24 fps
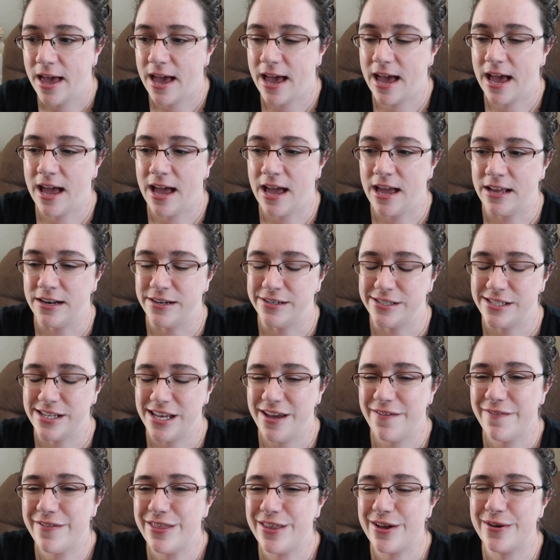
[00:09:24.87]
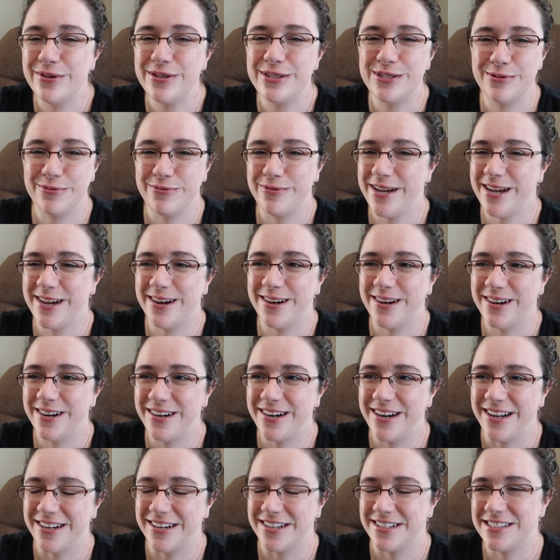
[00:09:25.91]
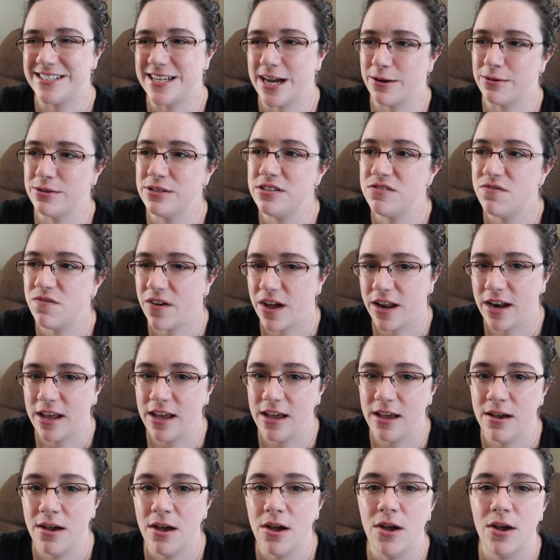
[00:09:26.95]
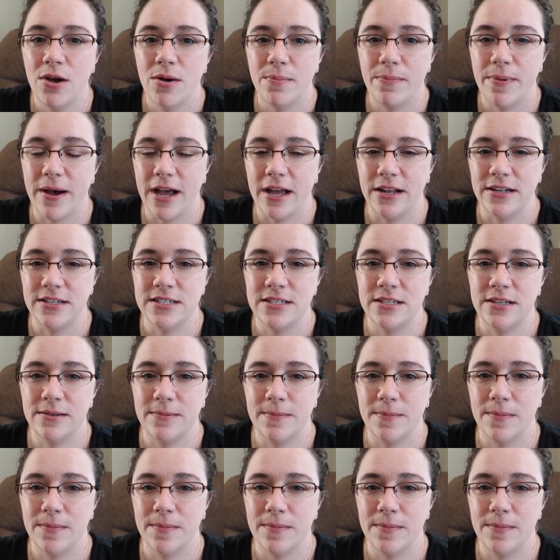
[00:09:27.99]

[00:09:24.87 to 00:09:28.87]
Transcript: And even though it's weird and it sounds funny, but